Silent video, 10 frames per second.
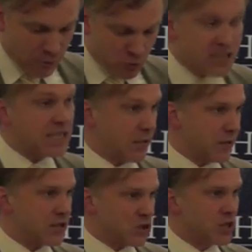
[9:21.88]
retail
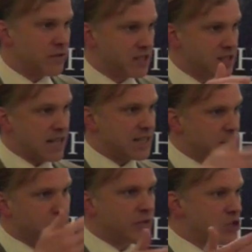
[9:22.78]
financial services, that's
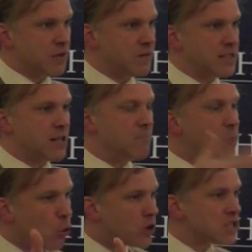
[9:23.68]
the provision of things like
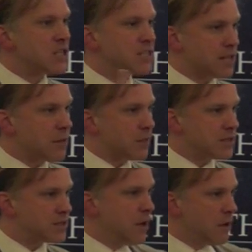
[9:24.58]
mortgages and other
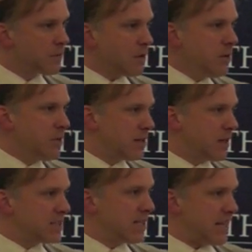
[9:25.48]
things. From the
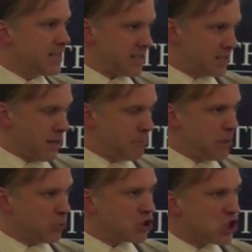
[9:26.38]
mid-1980s,
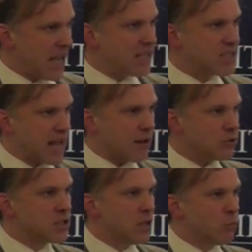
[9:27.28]
people chased
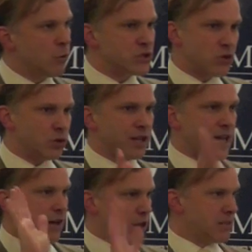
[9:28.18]
out what's called the
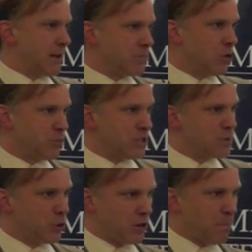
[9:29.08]
caveat emptor
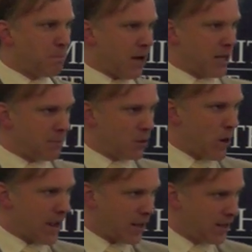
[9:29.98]
principle, the buyer
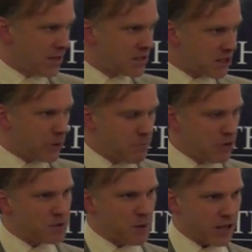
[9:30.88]
beware. So in
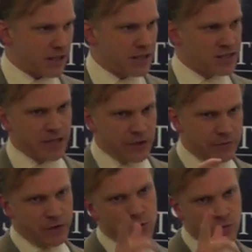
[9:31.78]
most markets,
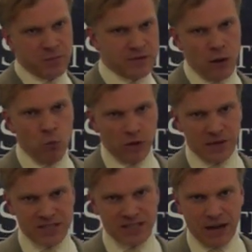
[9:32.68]
if you don't
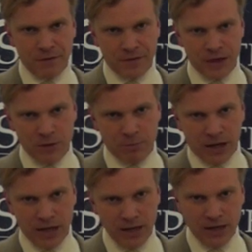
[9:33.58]
want the stuff that you
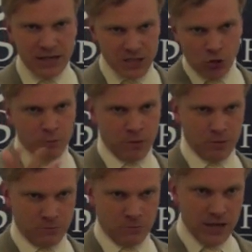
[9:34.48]
buy, that's your
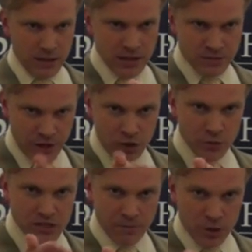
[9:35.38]
problem, right? It's for
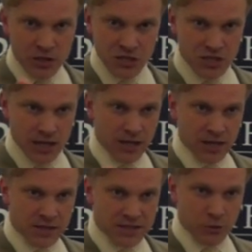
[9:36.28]
you as the purchaser
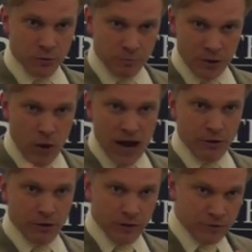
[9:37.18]
to
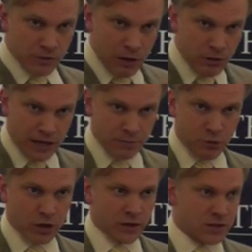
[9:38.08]
beware of if you don't like the
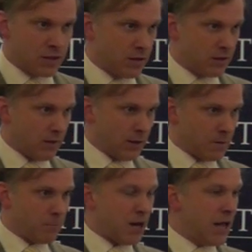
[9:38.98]
product.
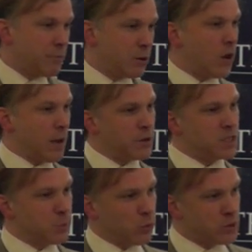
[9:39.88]
The buyer beware
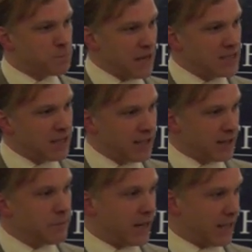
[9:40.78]
principle was basically
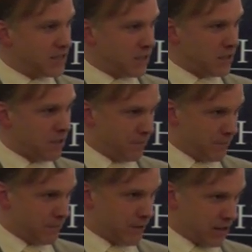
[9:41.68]
eliminated
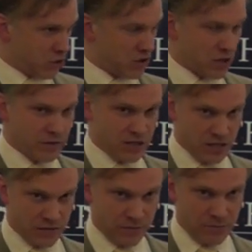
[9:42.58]
financial
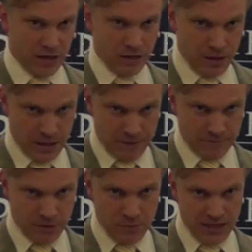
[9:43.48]
services from
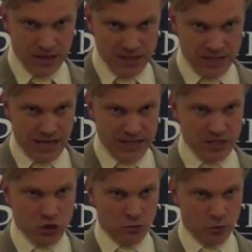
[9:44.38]
the
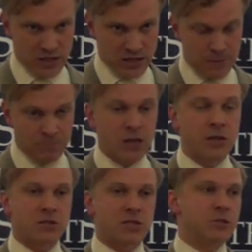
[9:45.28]
mid-1980s onwards,
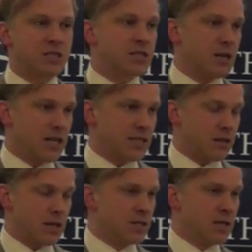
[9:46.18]
because it was
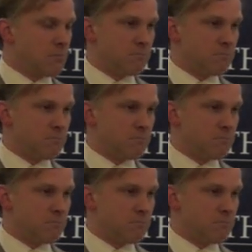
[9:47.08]
decided that